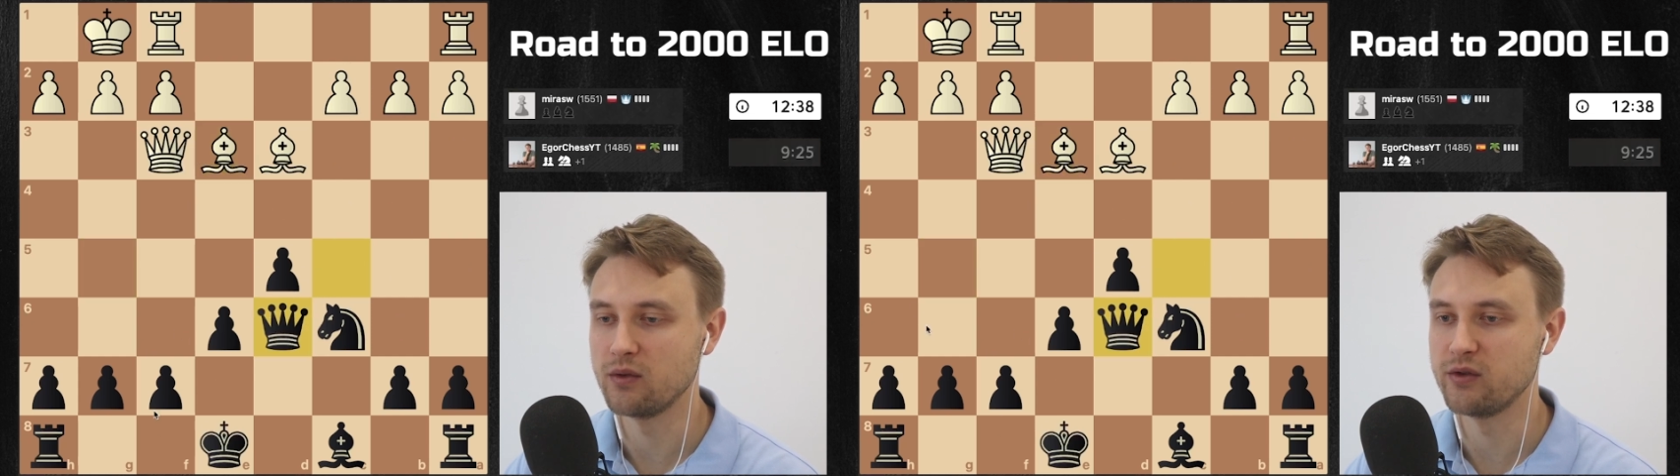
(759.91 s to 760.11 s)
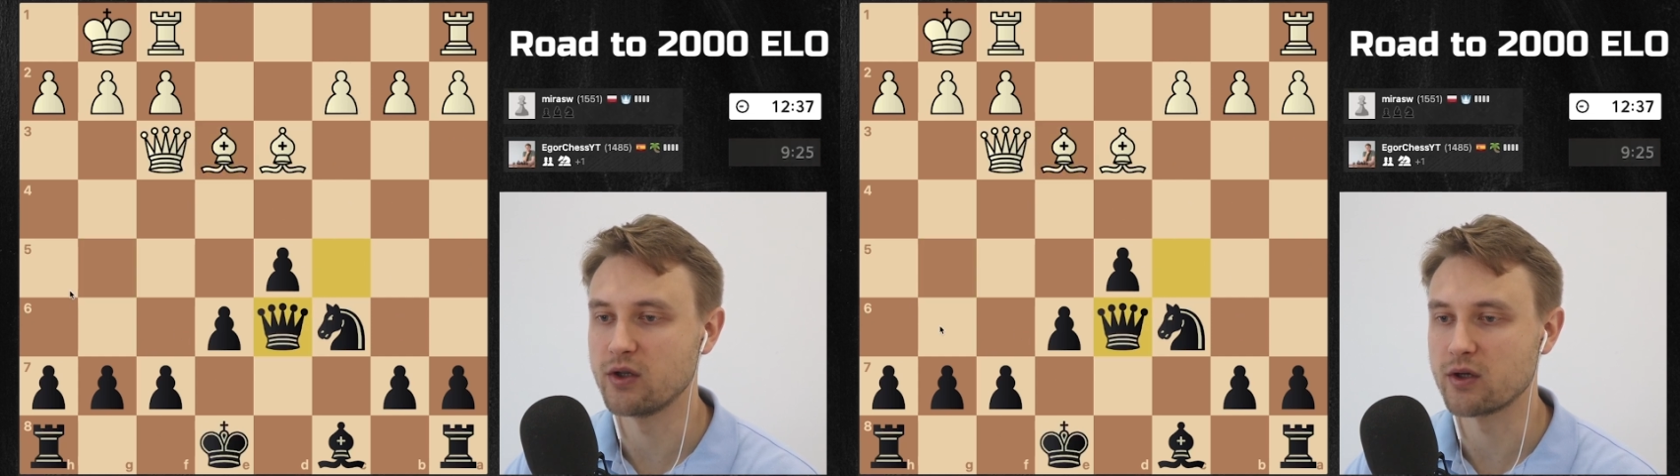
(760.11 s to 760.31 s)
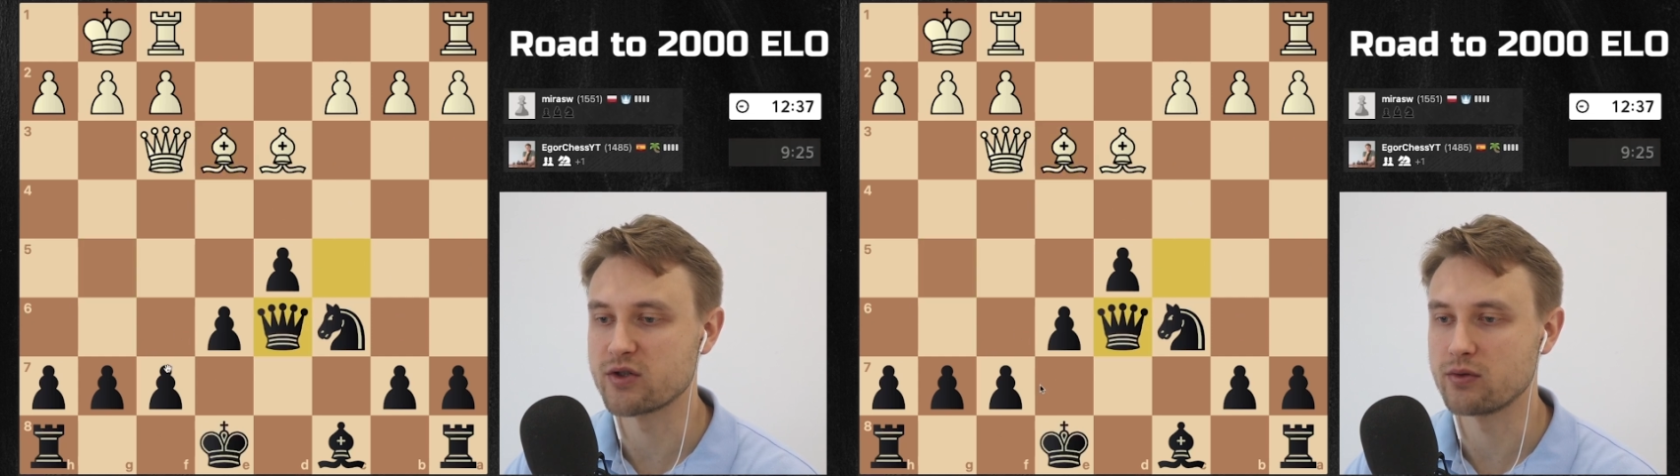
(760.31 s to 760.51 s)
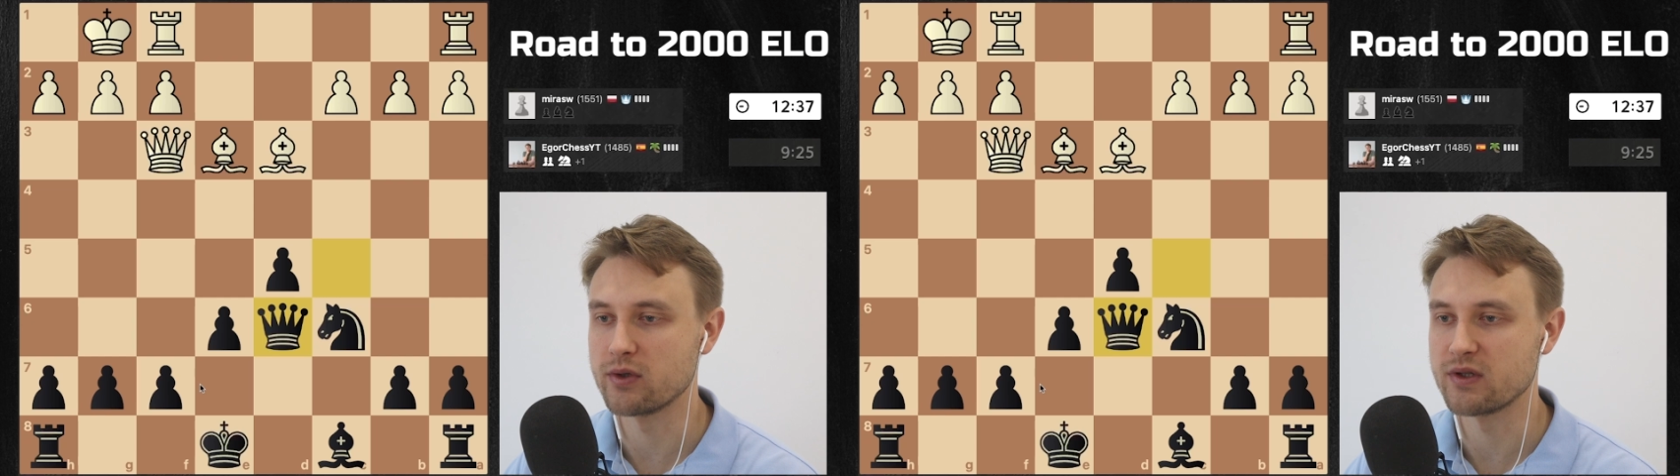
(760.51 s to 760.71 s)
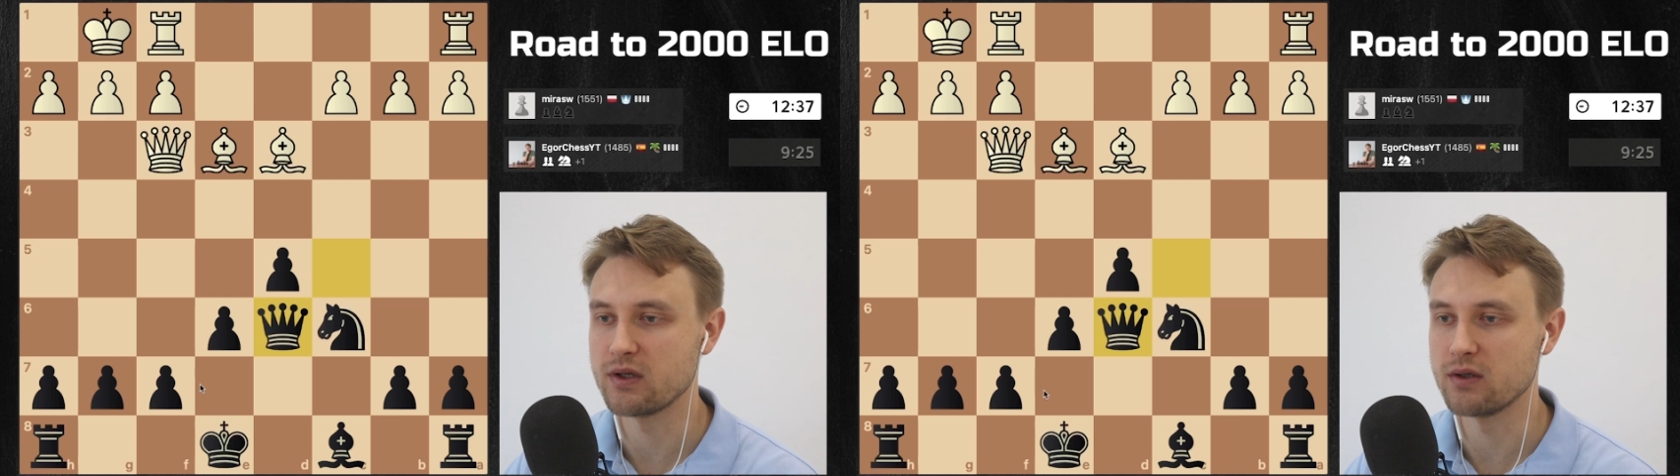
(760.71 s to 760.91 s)
the dark
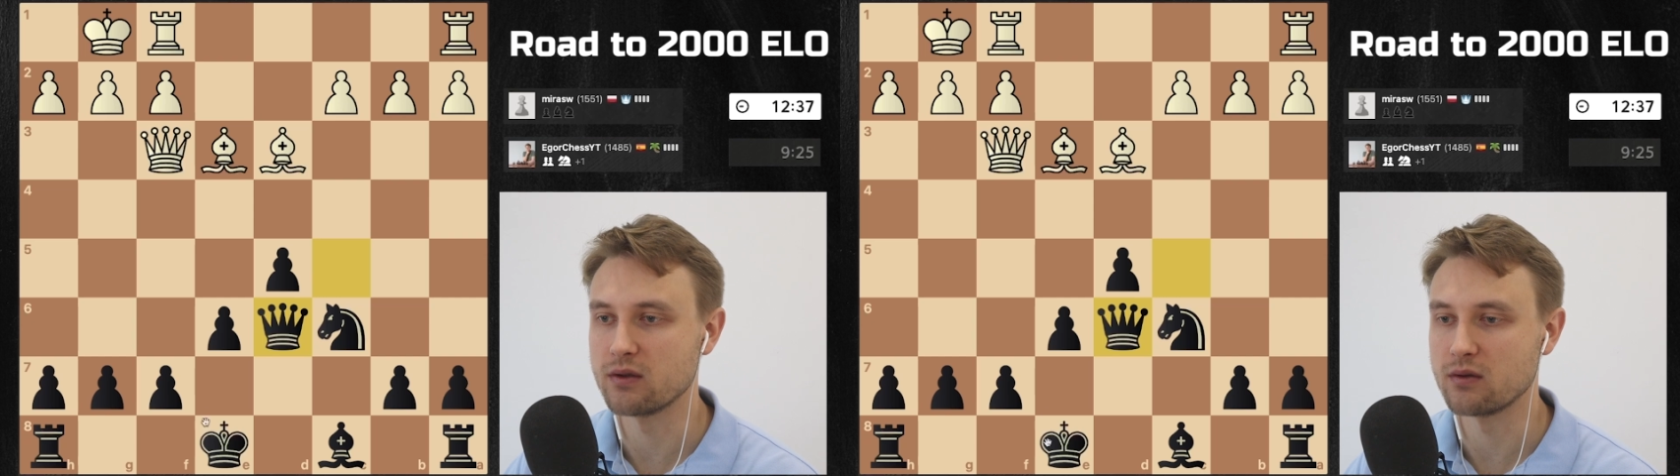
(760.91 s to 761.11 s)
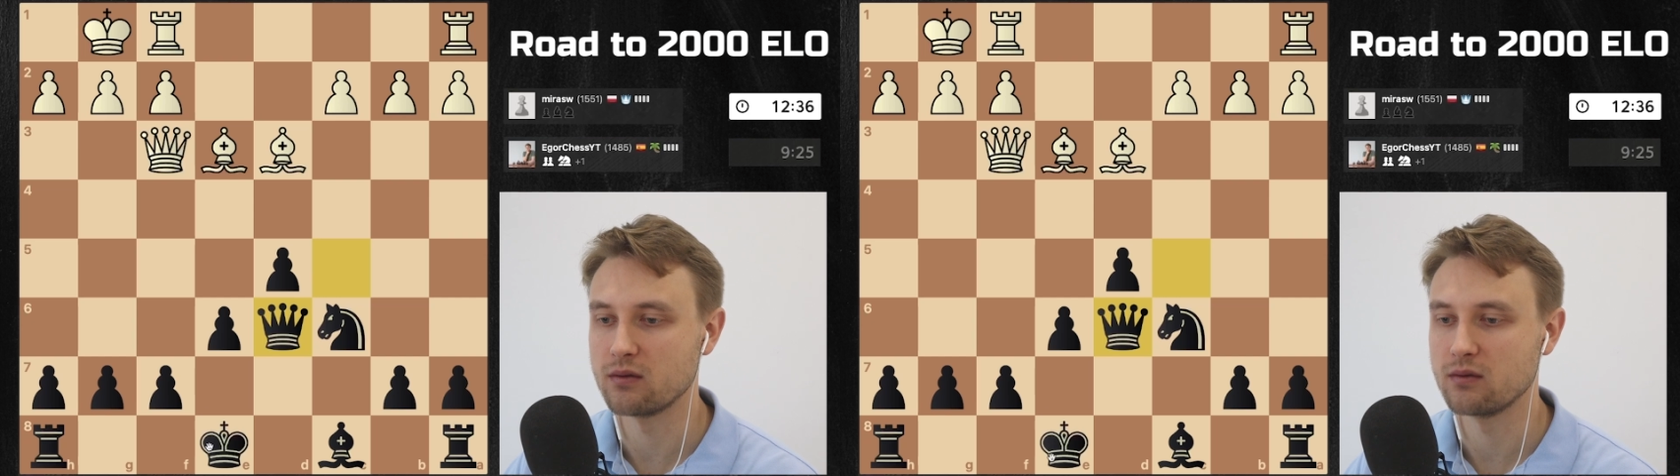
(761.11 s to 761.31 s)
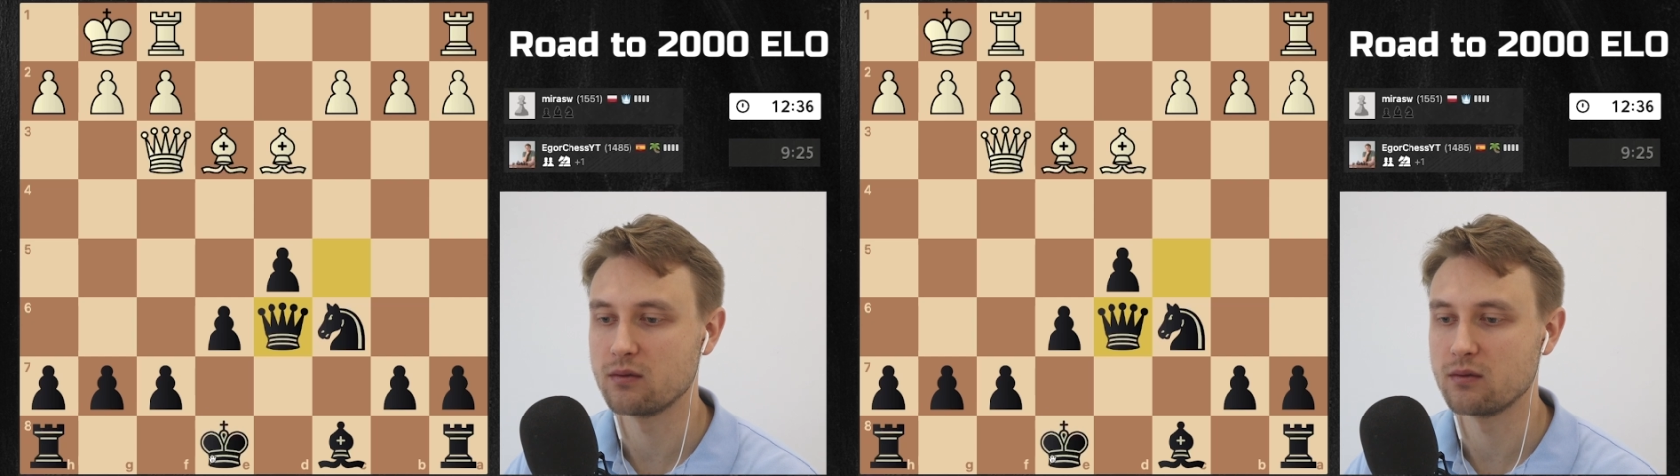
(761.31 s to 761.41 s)
squares here.